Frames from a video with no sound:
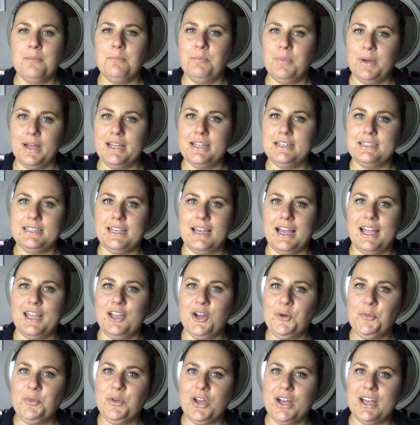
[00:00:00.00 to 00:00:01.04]
But I
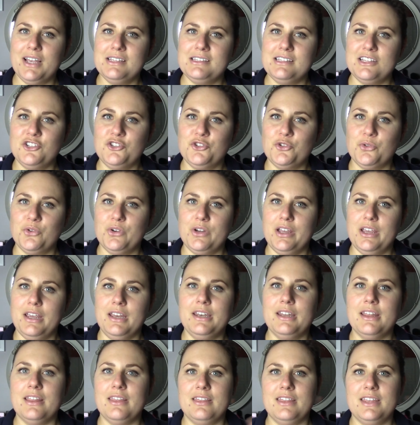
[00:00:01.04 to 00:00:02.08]
hope you guys
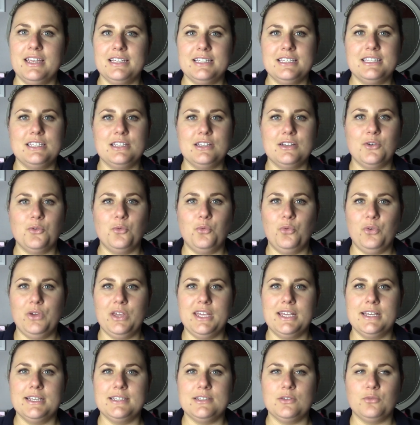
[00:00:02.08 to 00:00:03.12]
enjoyed this
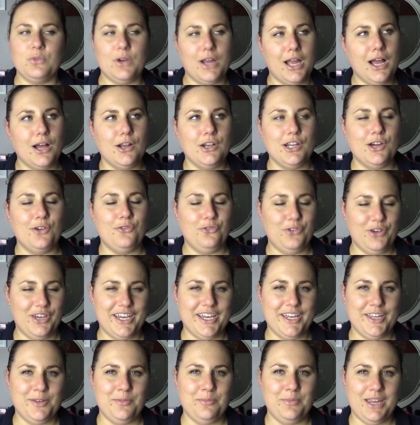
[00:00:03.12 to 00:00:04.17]
week's round of
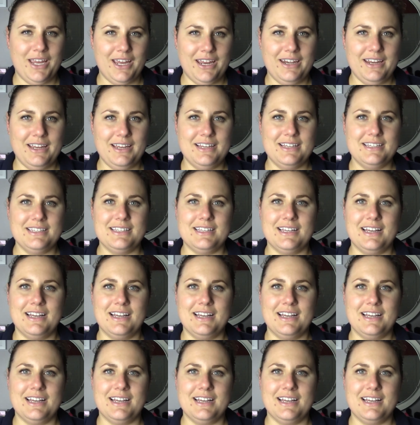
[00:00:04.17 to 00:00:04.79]
weekly manis.